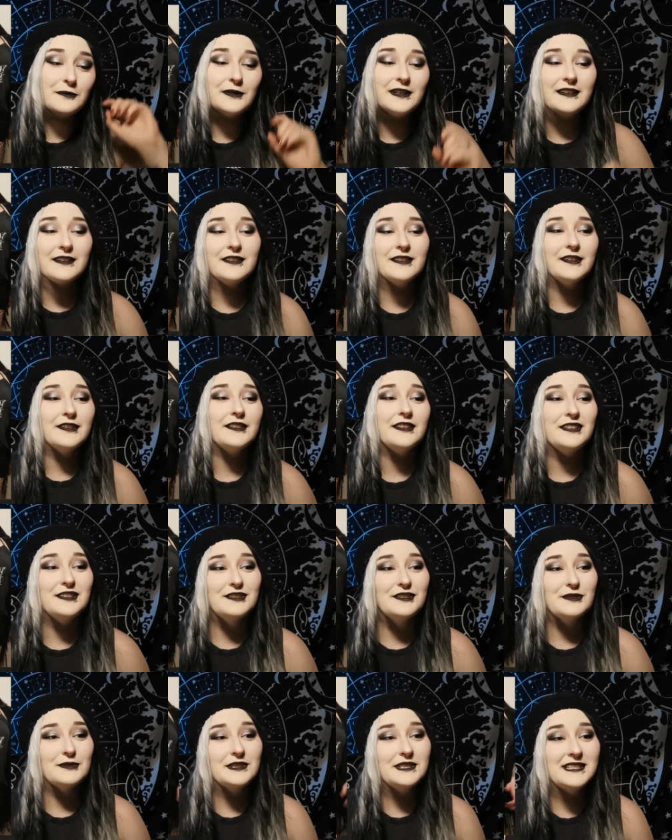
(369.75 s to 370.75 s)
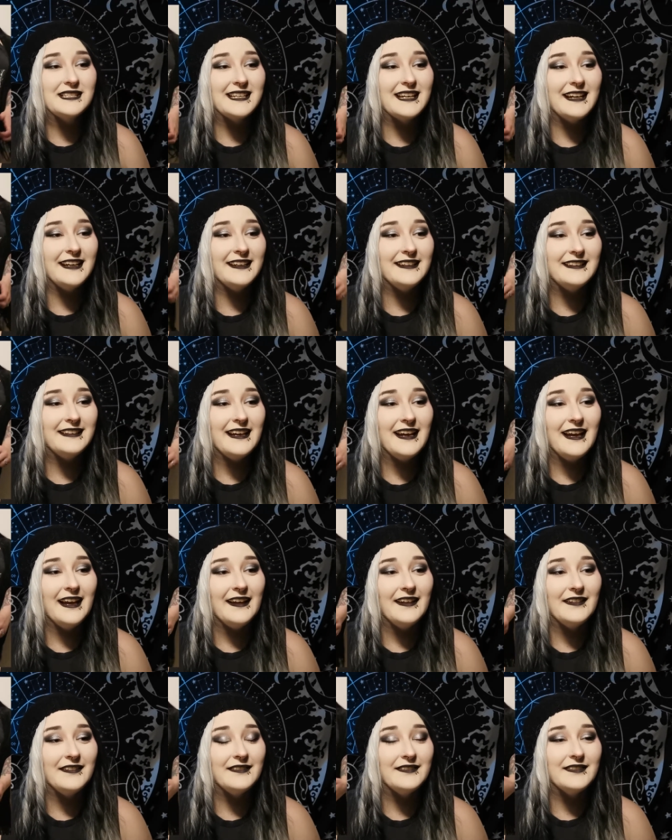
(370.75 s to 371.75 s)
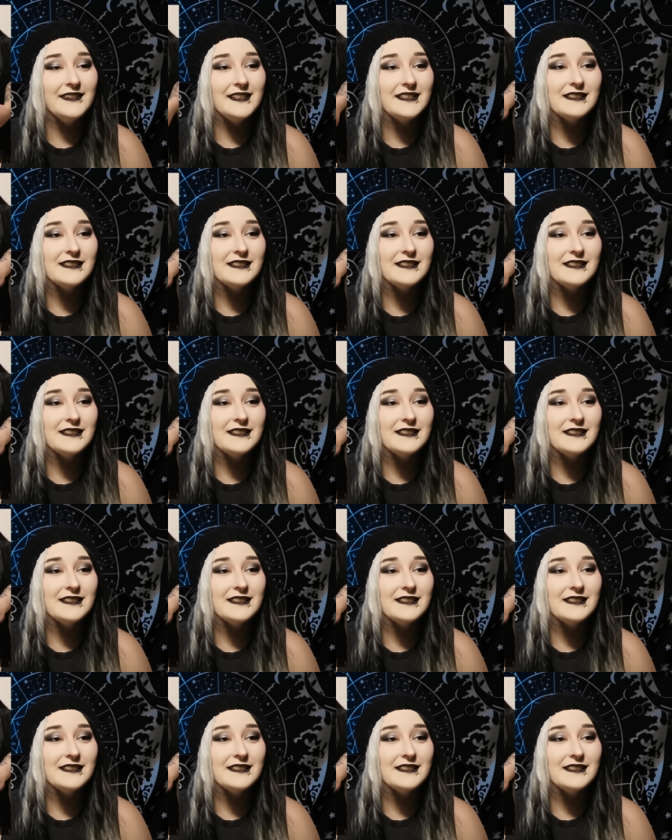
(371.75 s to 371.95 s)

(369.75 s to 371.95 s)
with these shorts again and